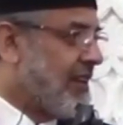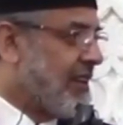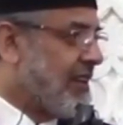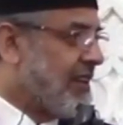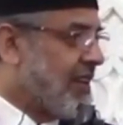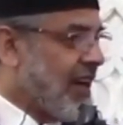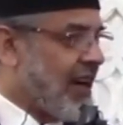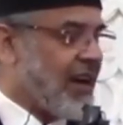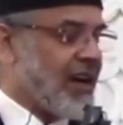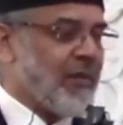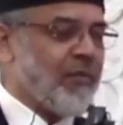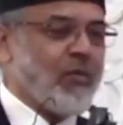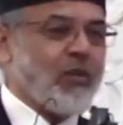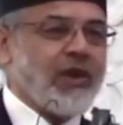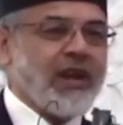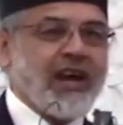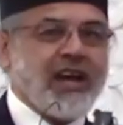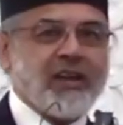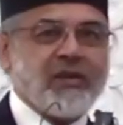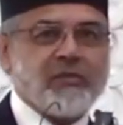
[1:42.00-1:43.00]
Ya Rabbul
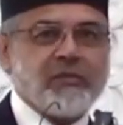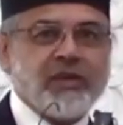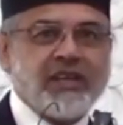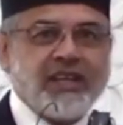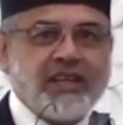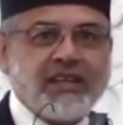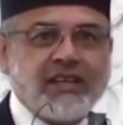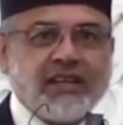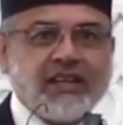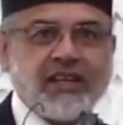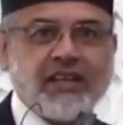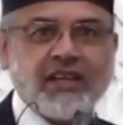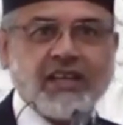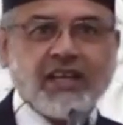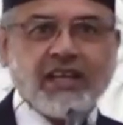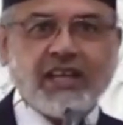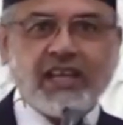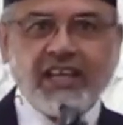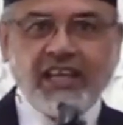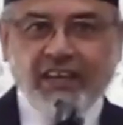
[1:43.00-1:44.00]
Alameen,
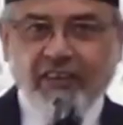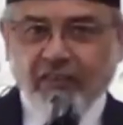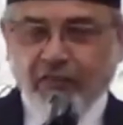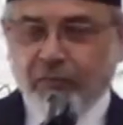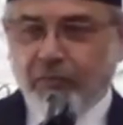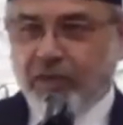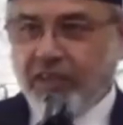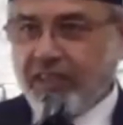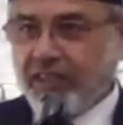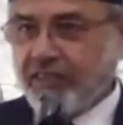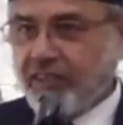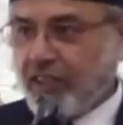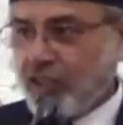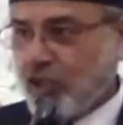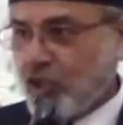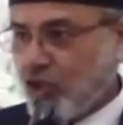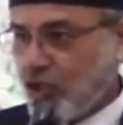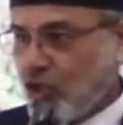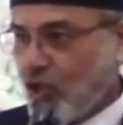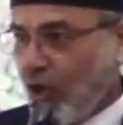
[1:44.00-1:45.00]
give me
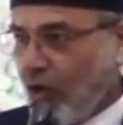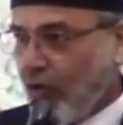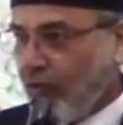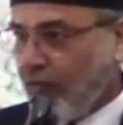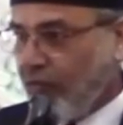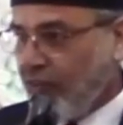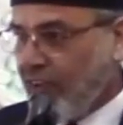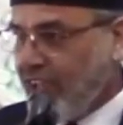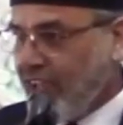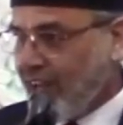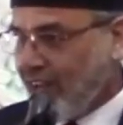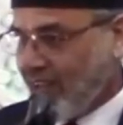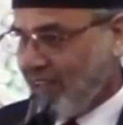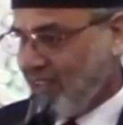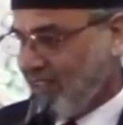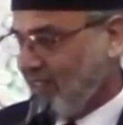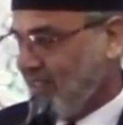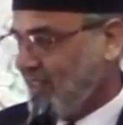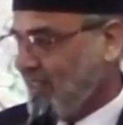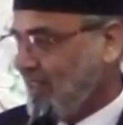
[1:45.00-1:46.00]
this tawfiq,
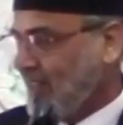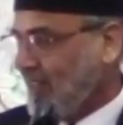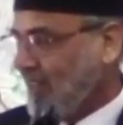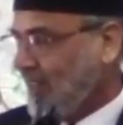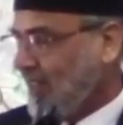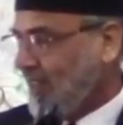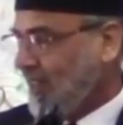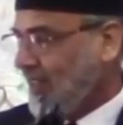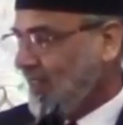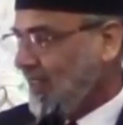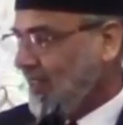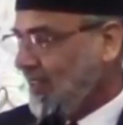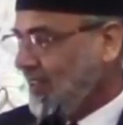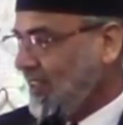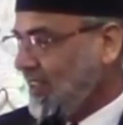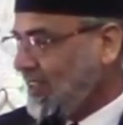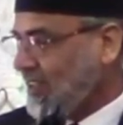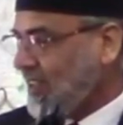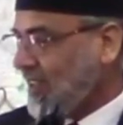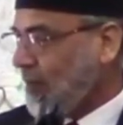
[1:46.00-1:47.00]

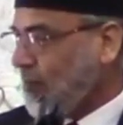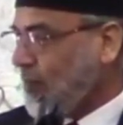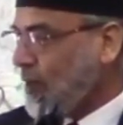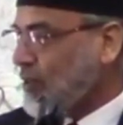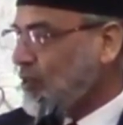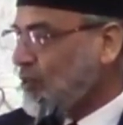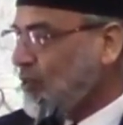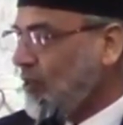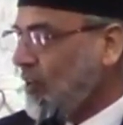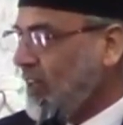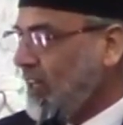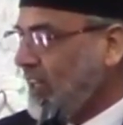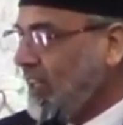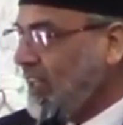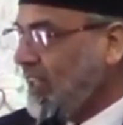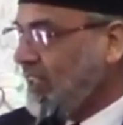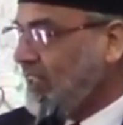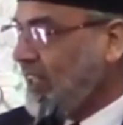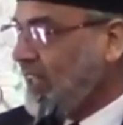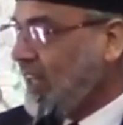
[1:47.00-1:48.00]
this
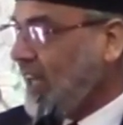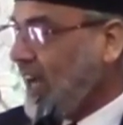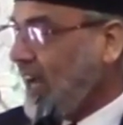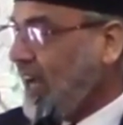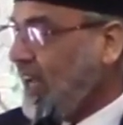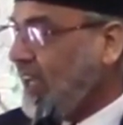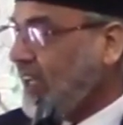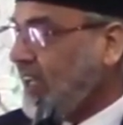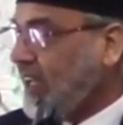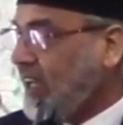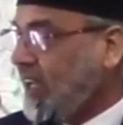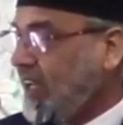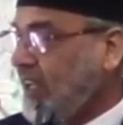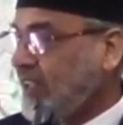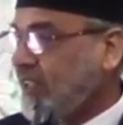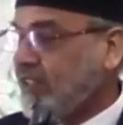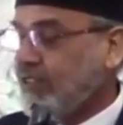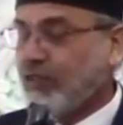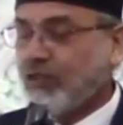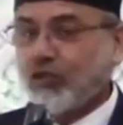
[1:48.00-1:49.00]
opportunity that I
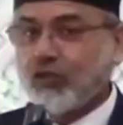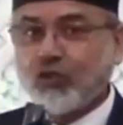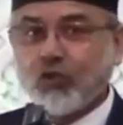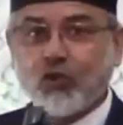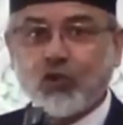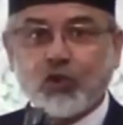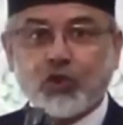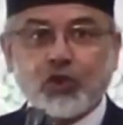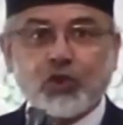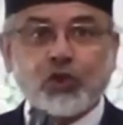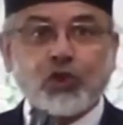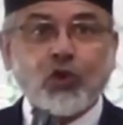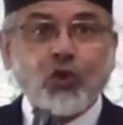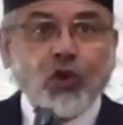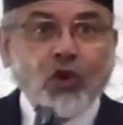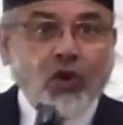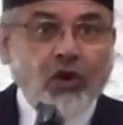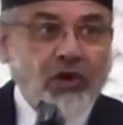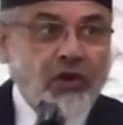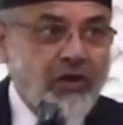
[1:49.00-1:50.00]
can do
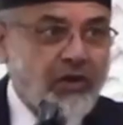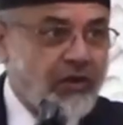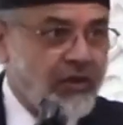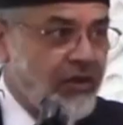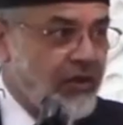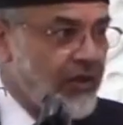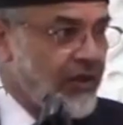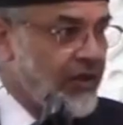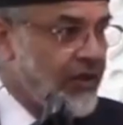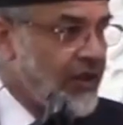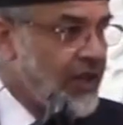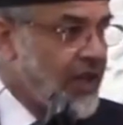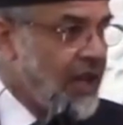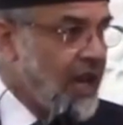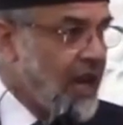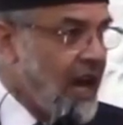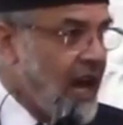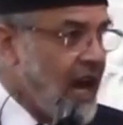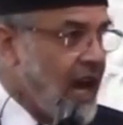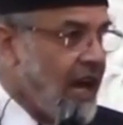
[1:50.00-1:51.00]
shukr,
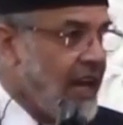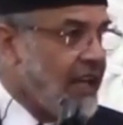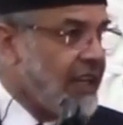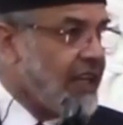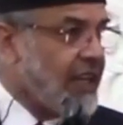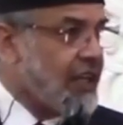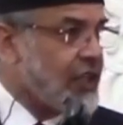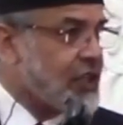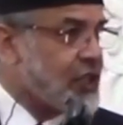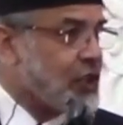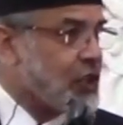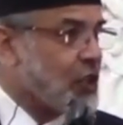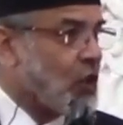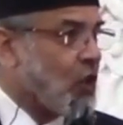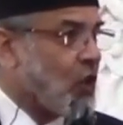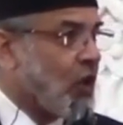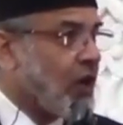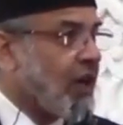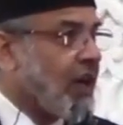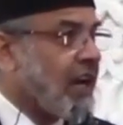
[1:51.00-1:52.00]
I can
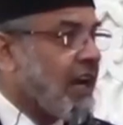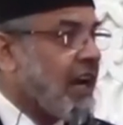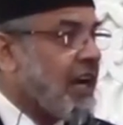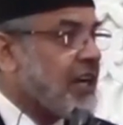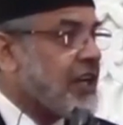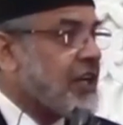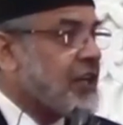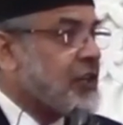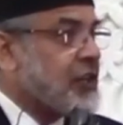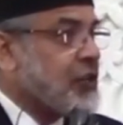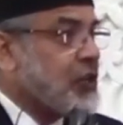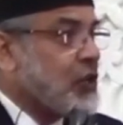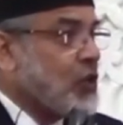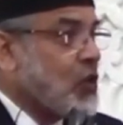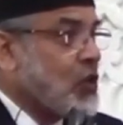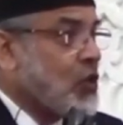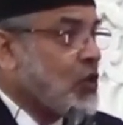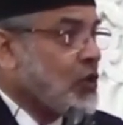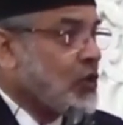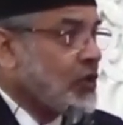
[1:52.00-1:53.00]
show
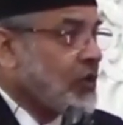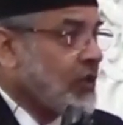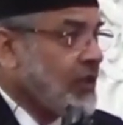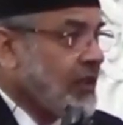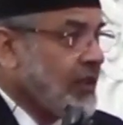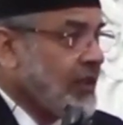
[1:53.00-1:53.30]
gratitude